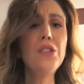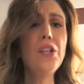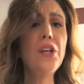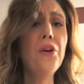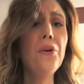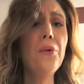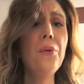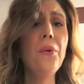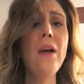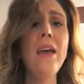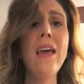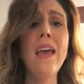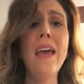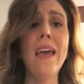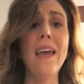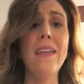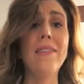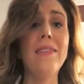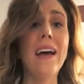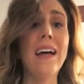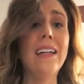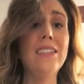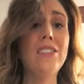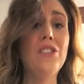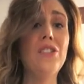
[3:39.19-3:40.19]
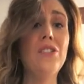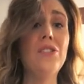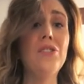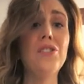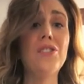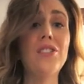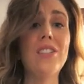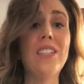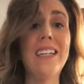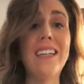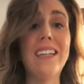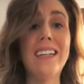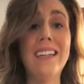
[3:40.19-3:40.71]
So that's
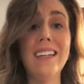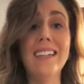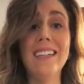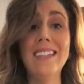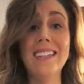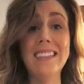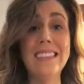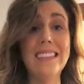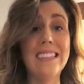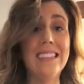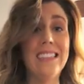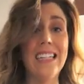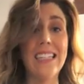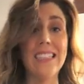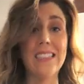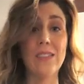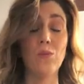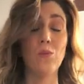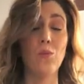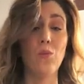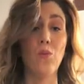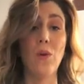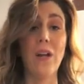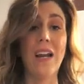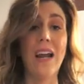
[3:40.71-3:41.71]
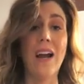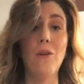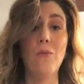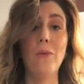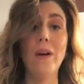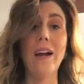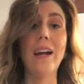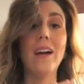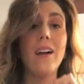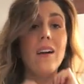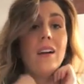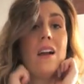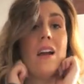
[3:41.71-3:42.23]
usually just what I
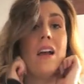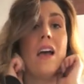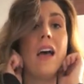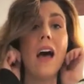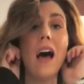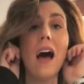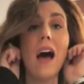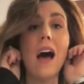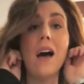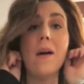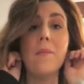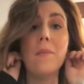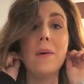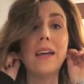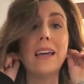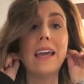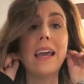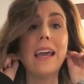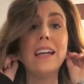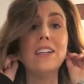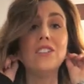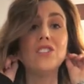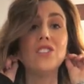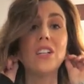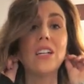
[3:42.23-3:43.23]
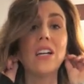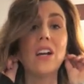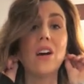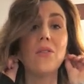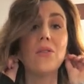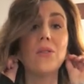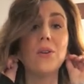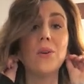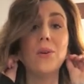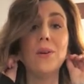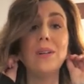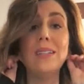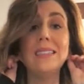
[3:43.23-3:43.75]
wear. Um, occasionally I'll
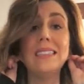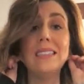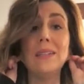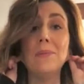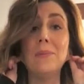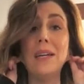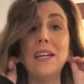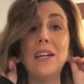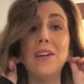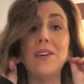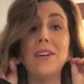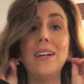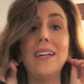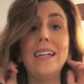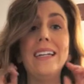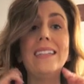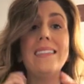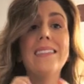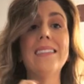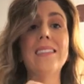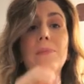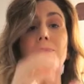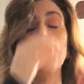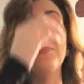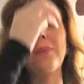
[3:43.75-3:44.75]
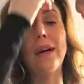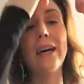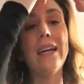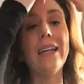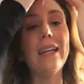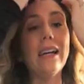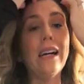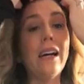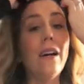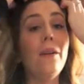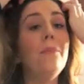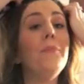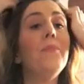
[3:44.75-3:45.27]
throw in some earrings,
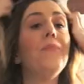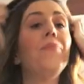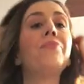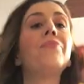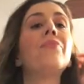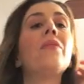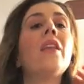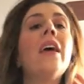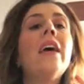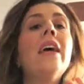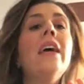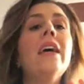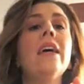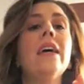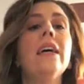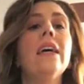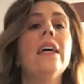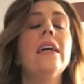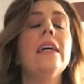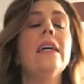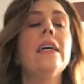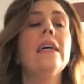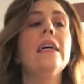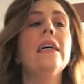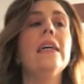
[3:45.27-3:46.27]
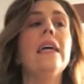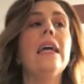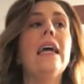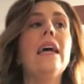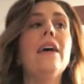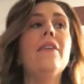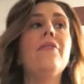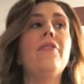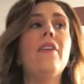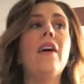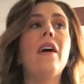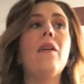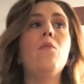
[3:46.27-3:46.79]
but um,
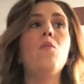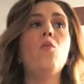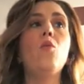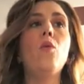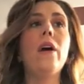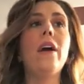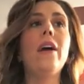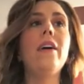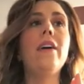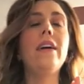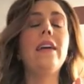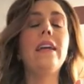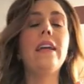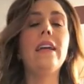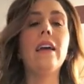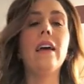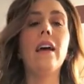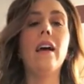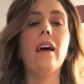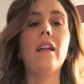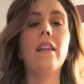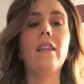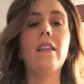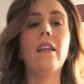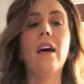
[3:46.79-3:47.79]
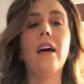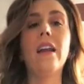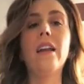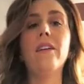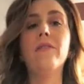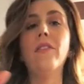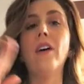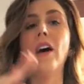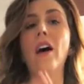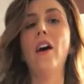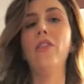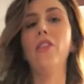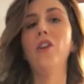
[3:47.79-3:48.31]
if I'm wearing a lot
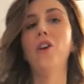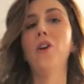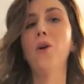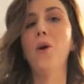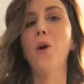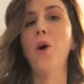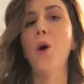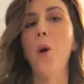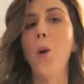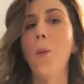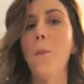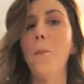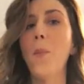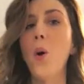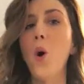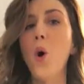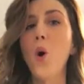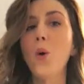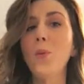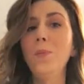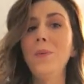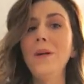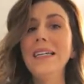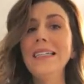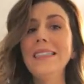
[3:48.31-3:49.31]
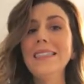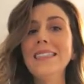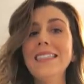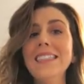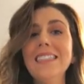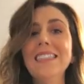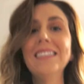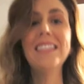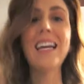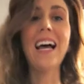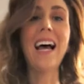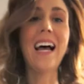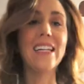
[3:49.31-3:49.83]
of other bowl
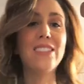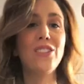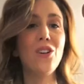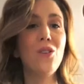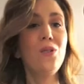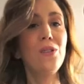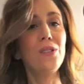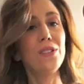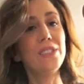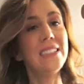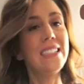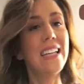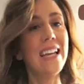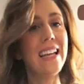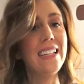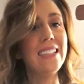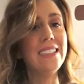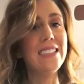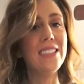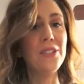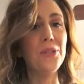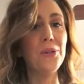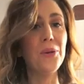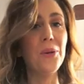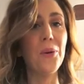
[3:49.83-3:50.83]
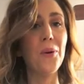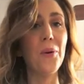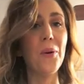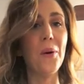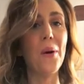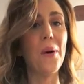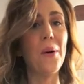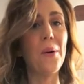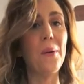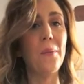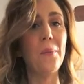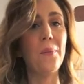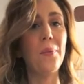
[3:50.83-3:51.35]
pieces, I don't tend
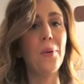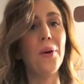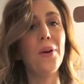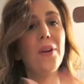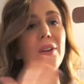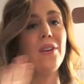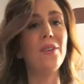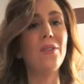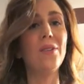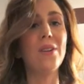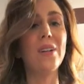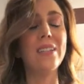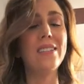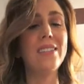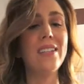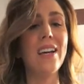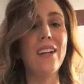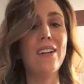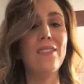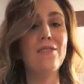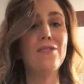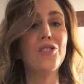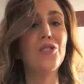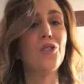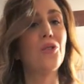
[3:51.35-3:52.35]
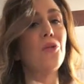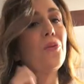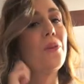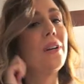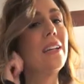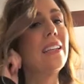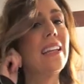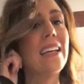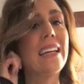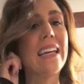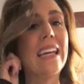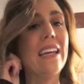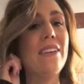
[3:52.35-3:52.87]
to put on a ton of
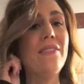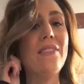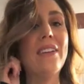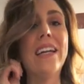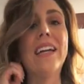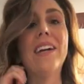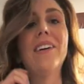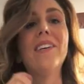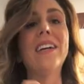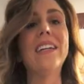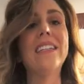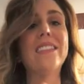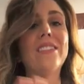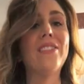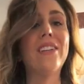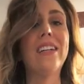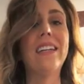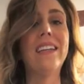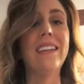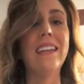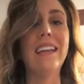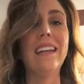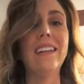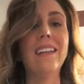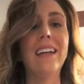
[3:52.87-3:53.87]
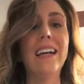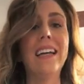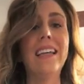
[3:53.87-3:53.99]
jewelry, like even earrings or anything